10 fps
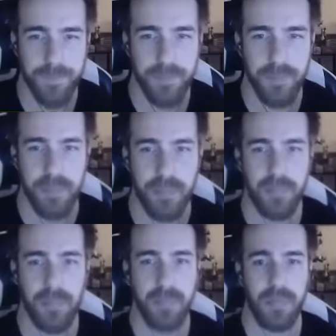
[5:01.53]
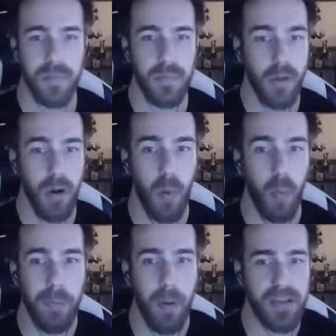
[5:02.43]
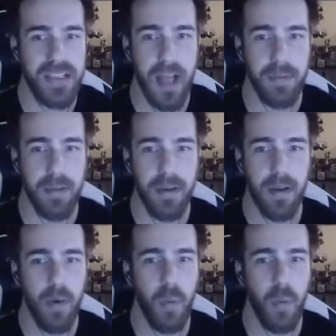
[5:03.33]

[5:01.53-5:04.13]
You can't. Oh, we both stopped.